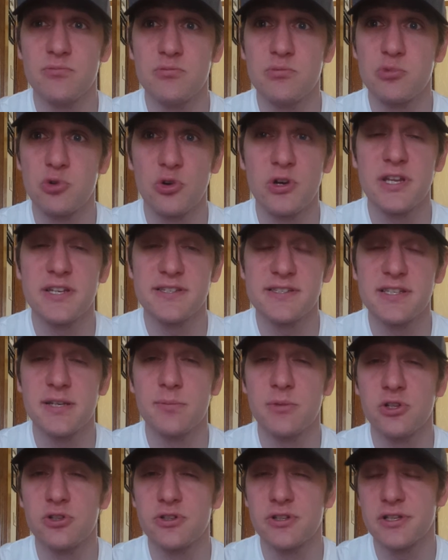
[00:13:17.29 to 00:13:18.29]
pretty
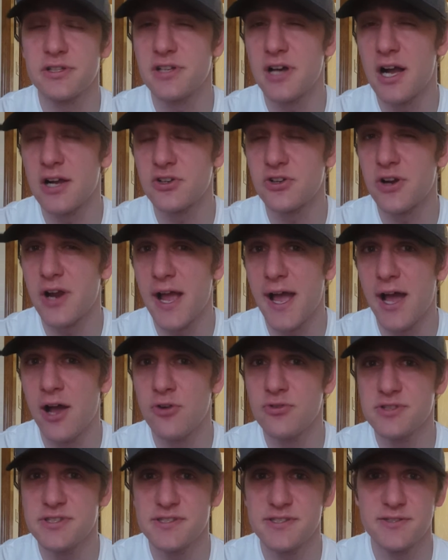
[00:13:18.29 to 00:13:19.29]
similar to Dr.
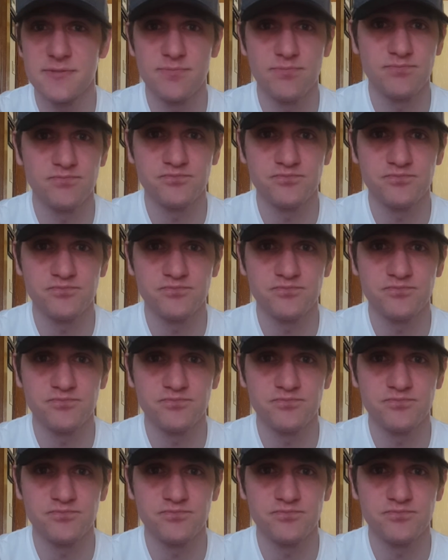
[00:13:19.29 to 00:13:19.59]
House.